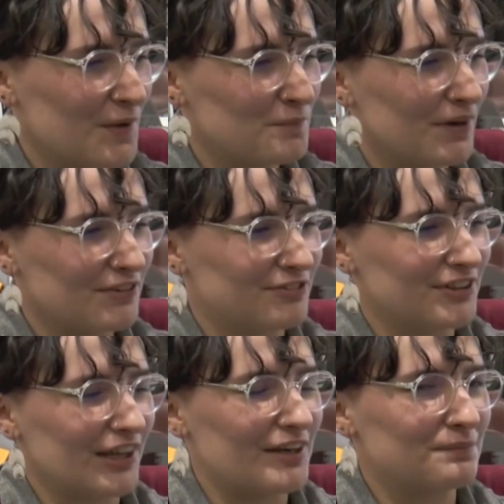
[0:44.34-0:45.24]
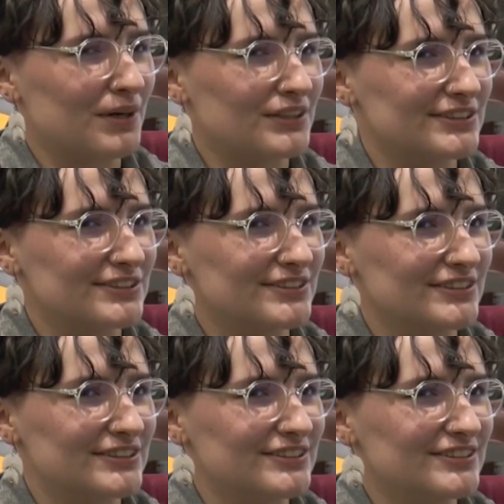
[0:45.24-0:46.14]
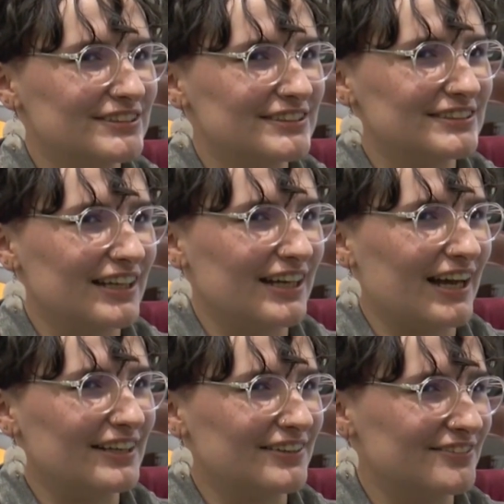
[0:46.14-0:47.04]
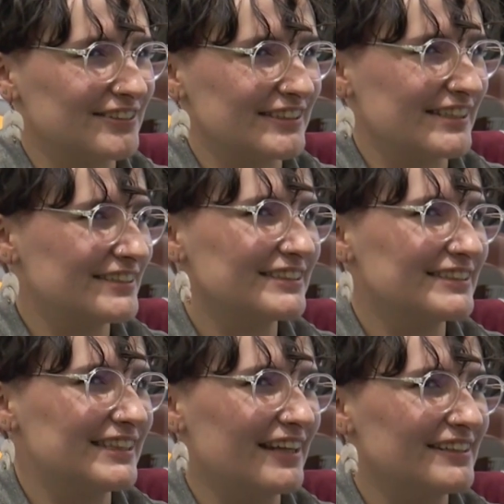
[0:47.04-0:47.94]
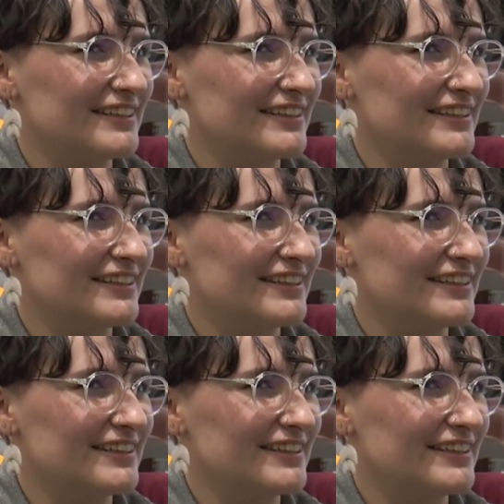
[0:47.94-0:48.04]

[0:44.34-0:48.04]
But for like personal use, I don't really understand